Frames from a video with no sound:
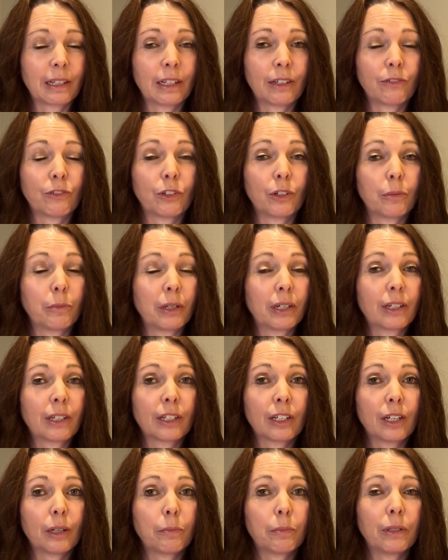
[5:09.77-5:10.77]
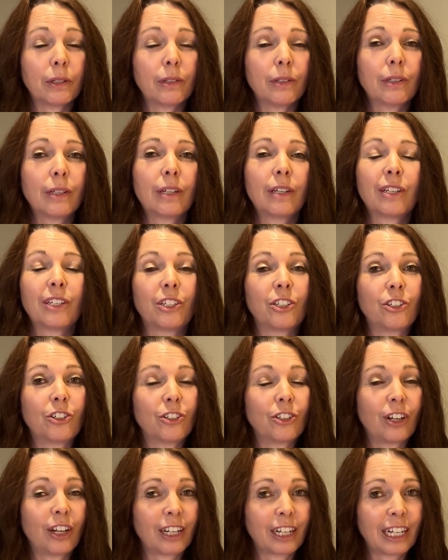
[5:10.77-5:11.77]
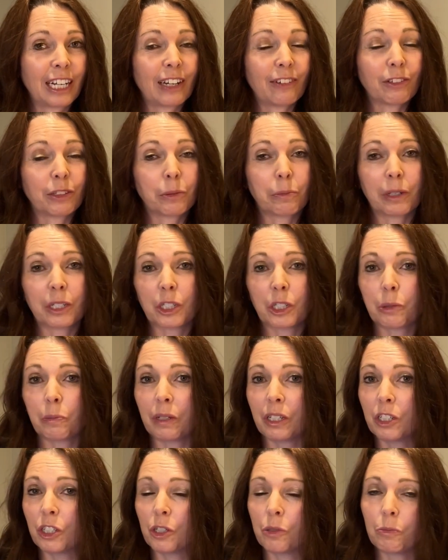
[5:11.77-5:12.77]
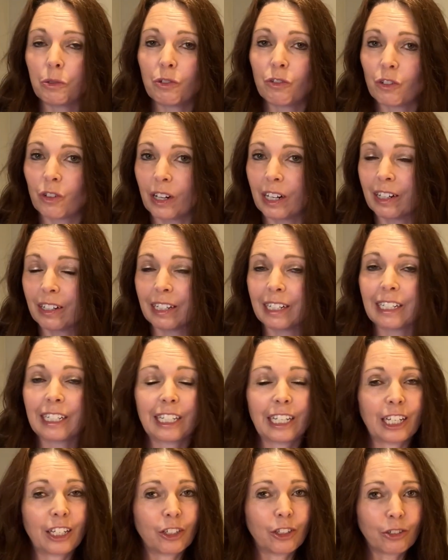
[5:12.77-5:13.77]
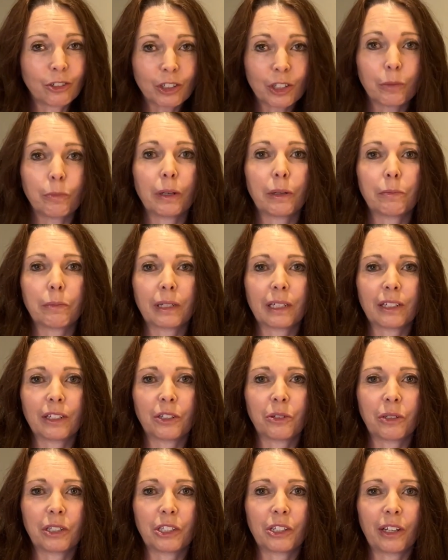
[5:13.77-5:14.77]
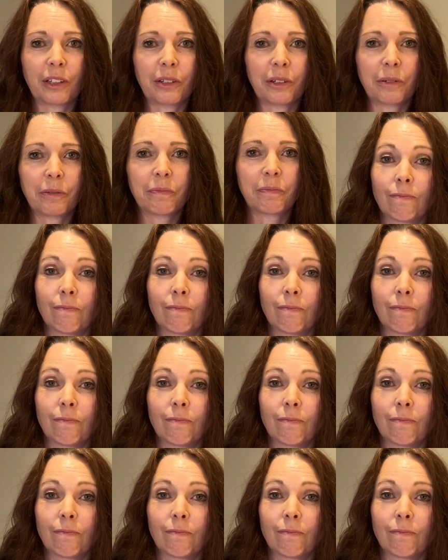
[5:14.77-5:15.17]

And if you're a married couple, you're not going to have as much space to move around in. Get used to bumping into each other.